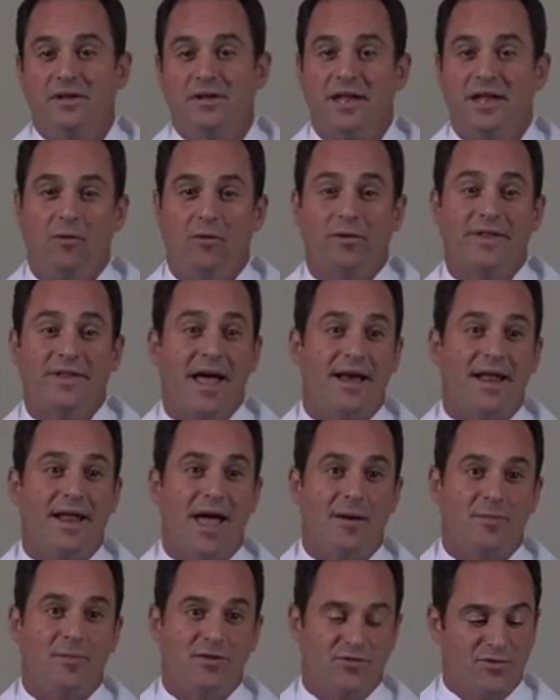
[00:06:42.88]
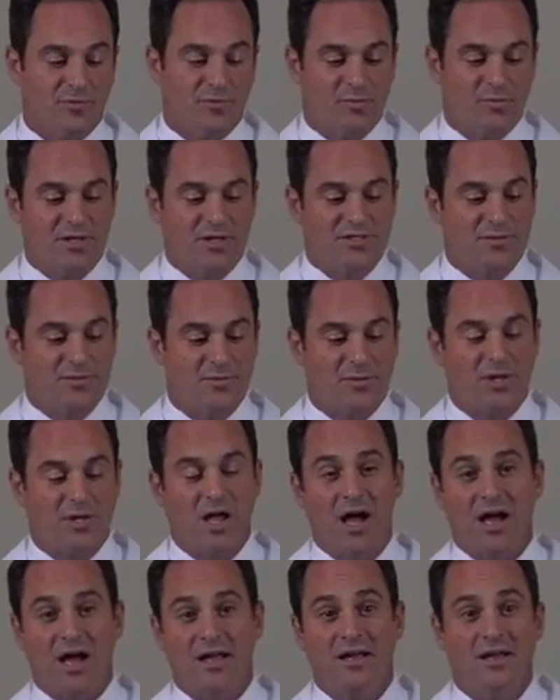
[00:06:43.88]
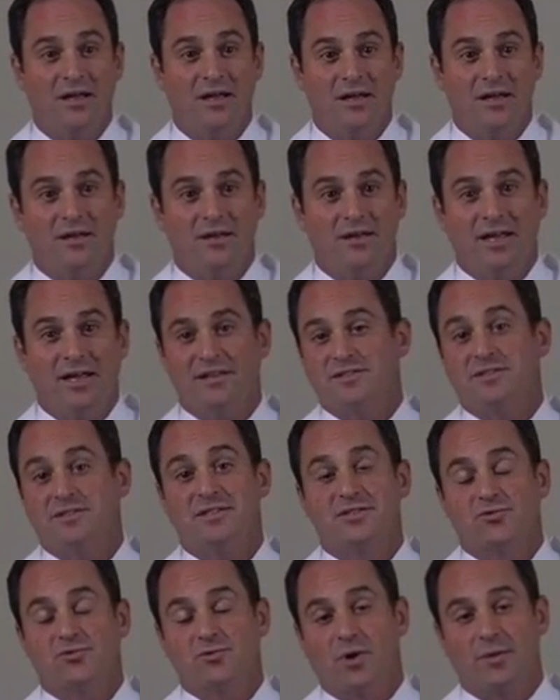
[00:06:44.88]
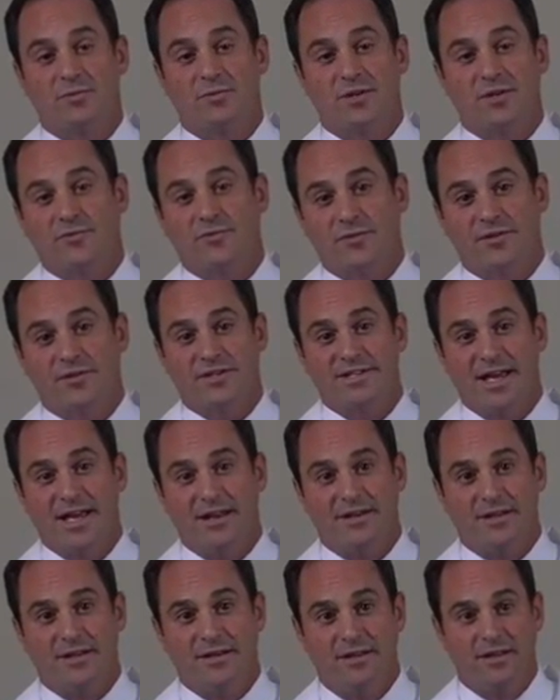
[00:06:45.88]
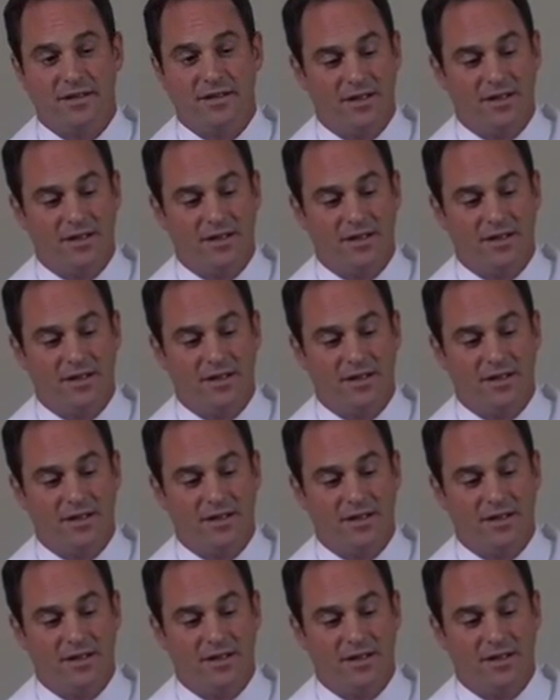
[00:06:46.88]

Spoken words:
Now when that happens, the blood supply gets disrupted for the tendon,